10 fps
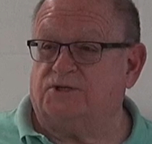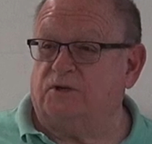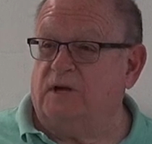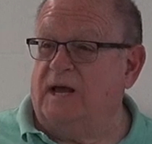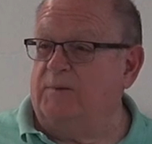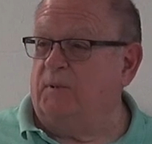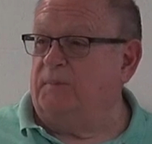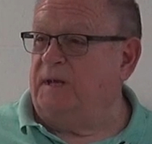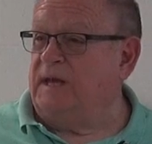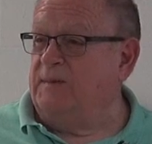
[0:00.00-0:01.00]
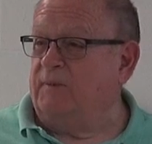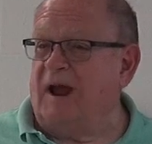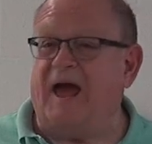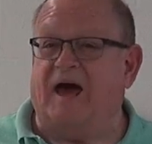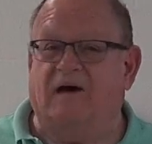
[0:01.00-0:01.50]
your neighbor beekeeper
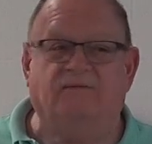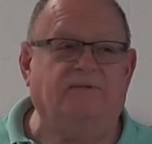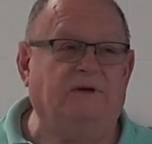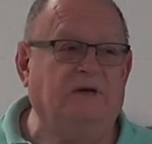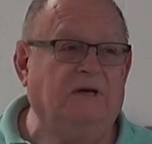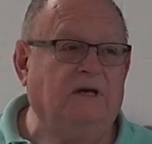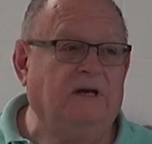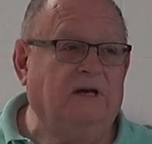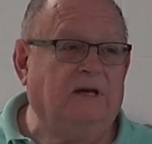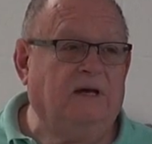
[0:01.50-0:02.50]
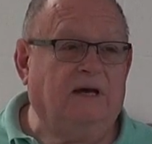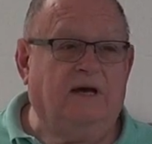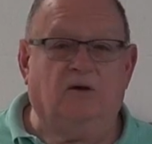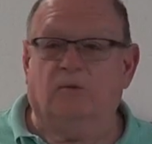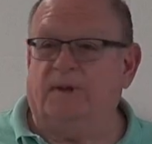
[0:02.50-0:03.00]
have in
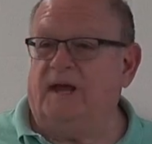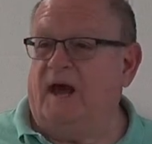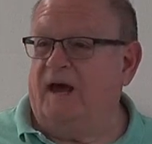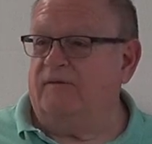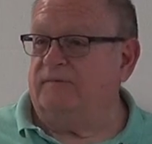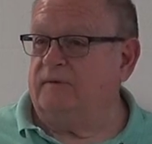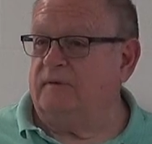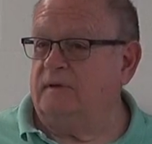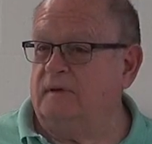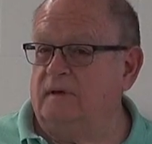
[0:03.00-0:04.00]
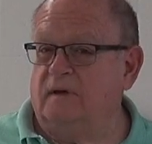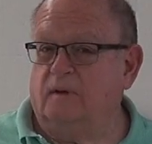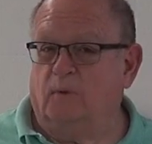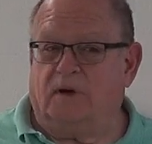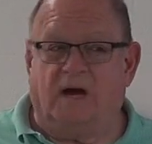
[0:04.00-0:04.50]
her beehive.
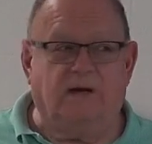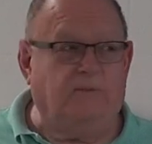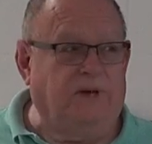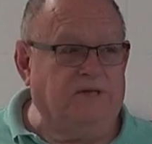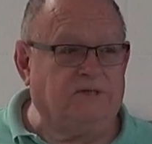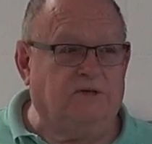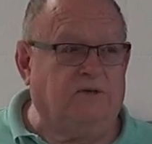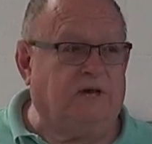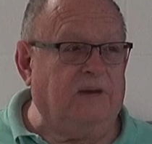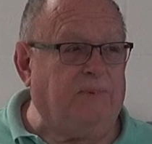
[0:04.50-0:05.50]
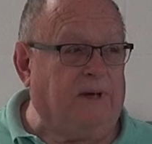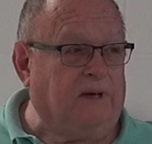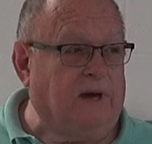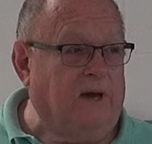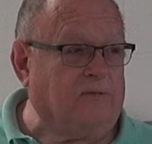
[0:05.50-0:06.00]
What kind of bees are you keeping,
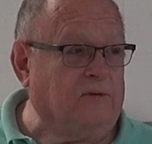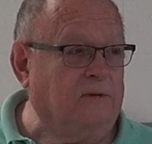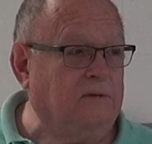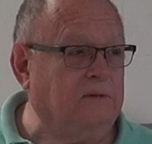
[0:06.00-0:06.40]
Catherine?